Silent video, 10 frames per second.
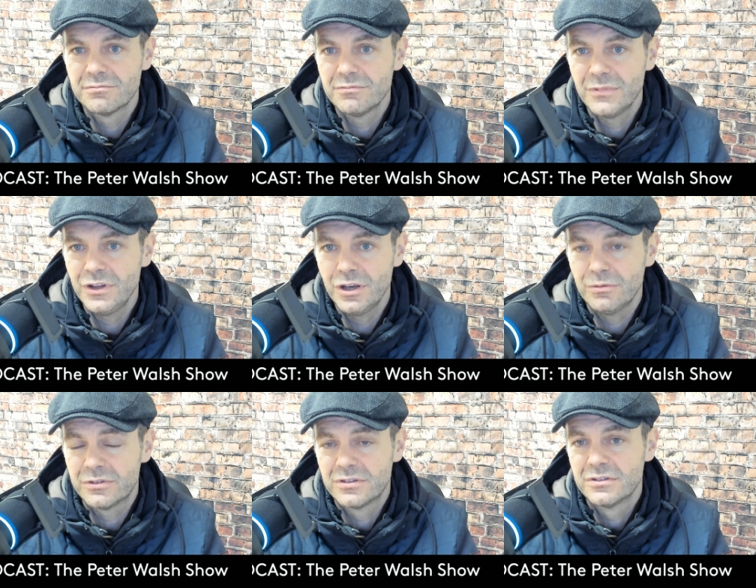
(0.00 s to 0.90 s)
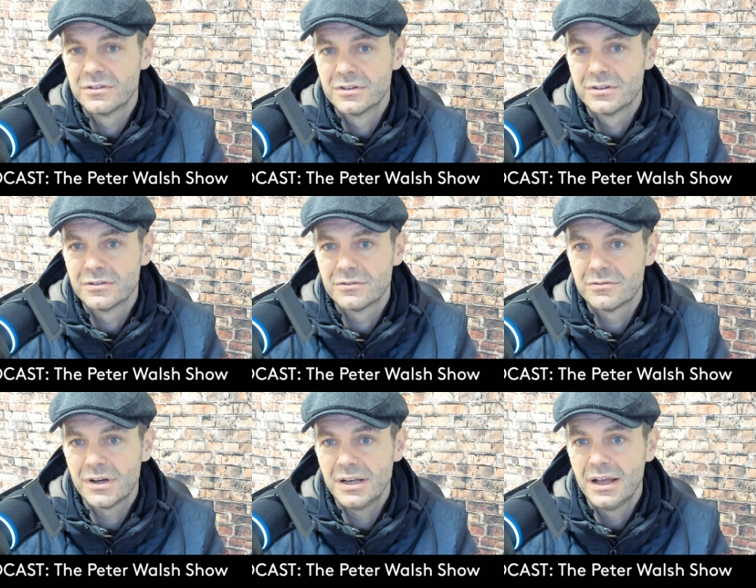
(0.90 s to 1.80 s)
use,
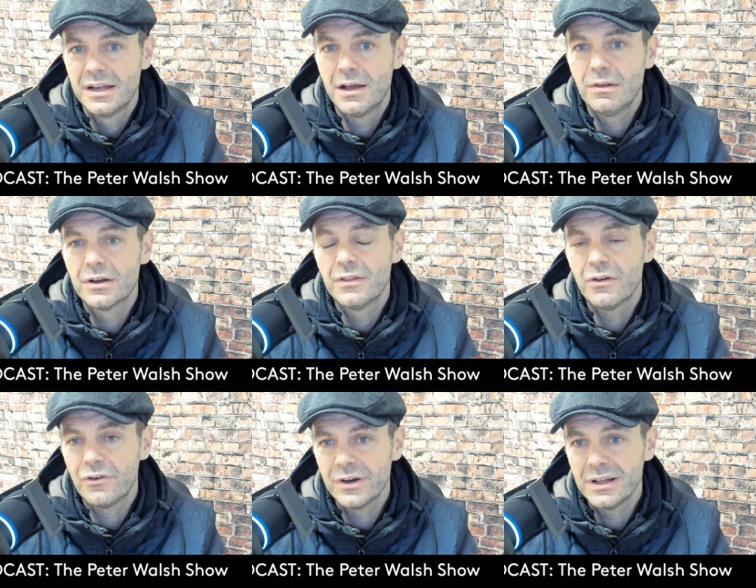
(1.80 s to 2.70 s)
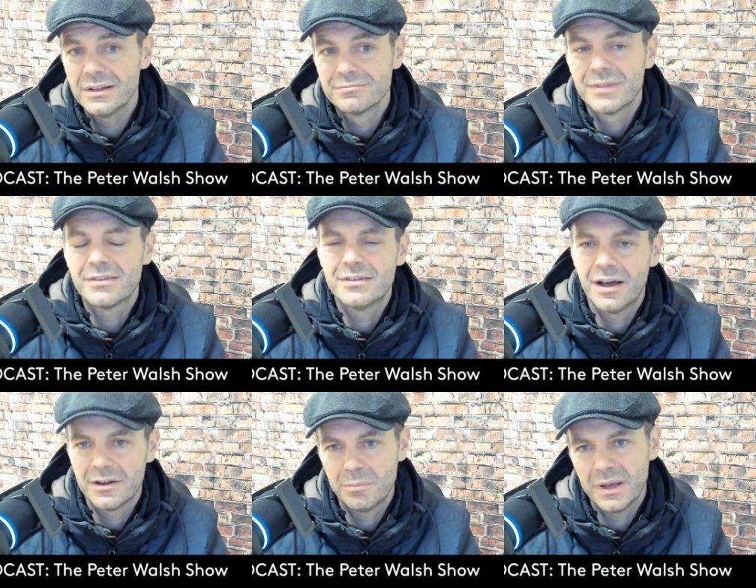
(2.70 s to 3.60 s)
right? Now look, the oil, it's not
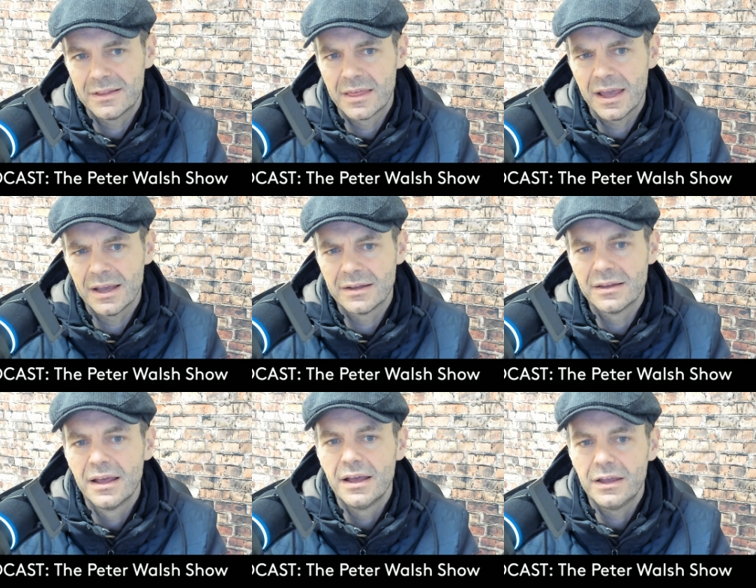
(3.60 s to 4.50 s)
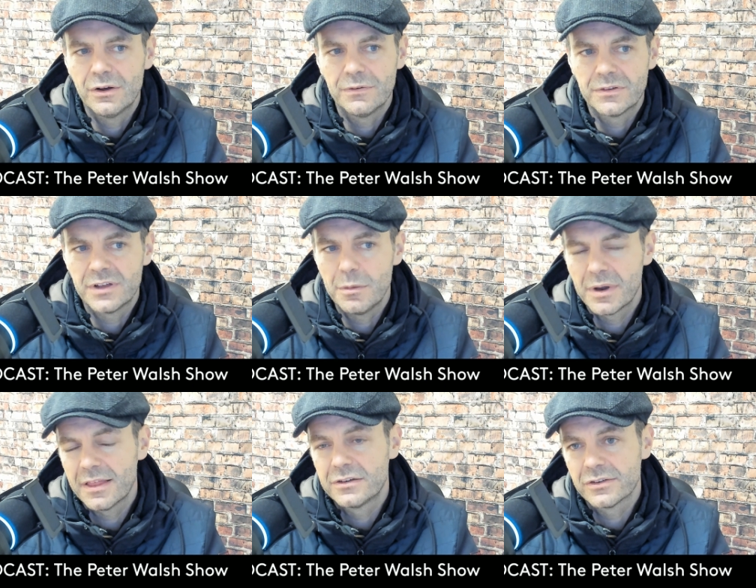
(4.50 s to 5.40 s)
a big thing and, you know, if there's anybody
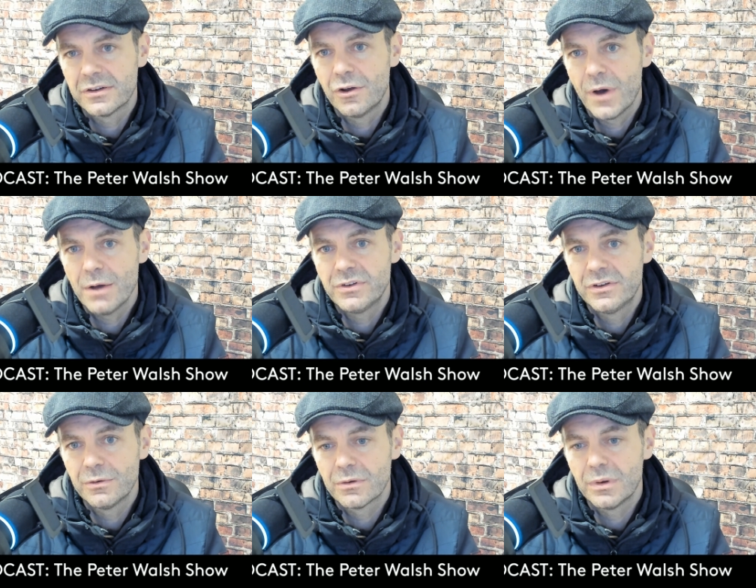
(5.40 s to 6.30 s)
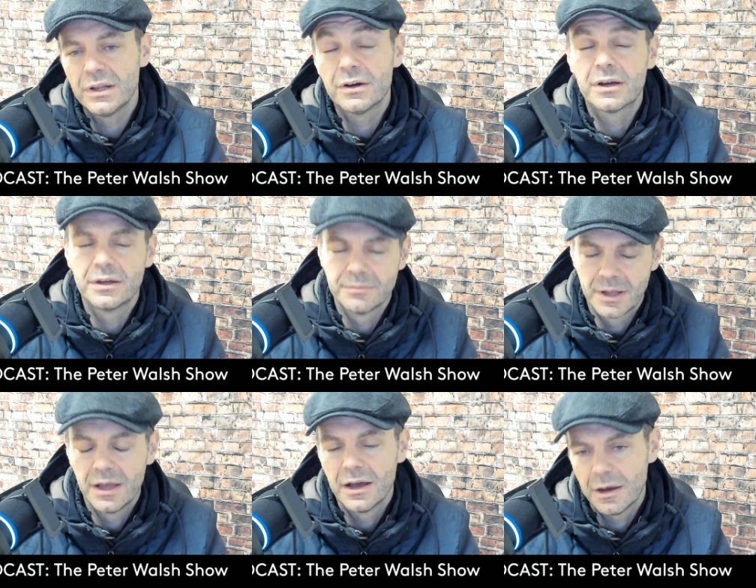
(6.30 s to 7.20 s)
that doesn't know how to do it, well look,
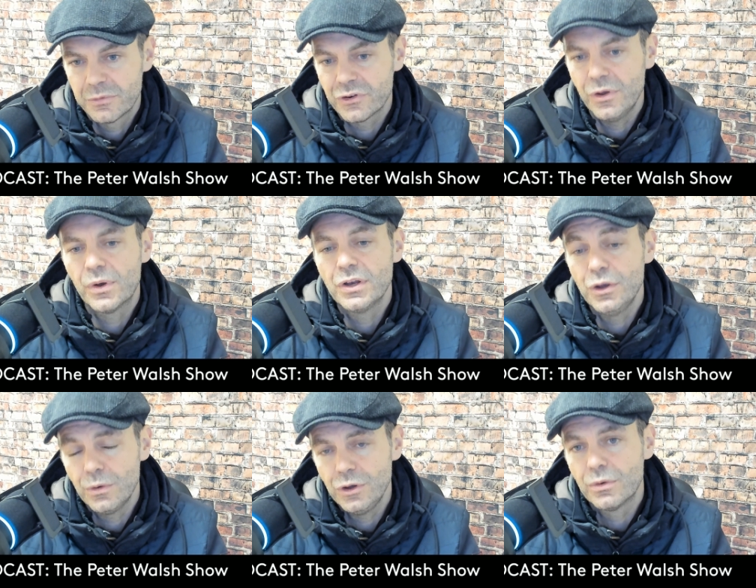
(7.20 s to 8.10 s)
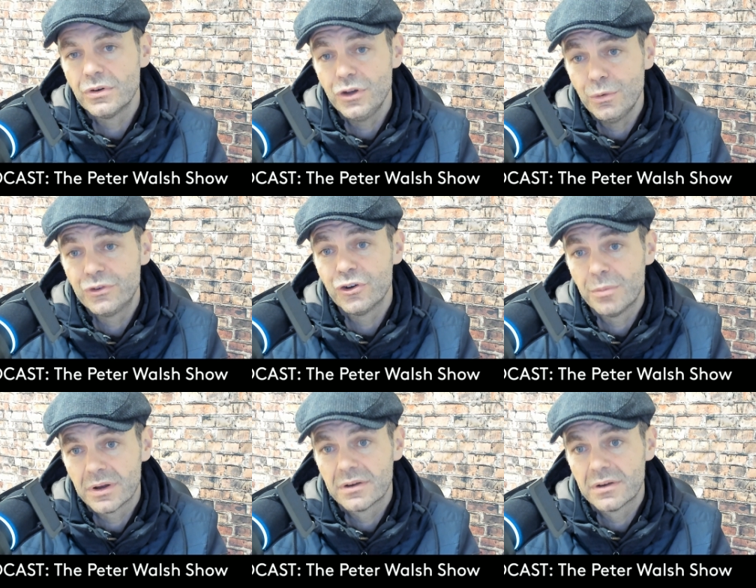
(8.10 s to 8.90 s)
I'm sure you can you, you can YouTube it.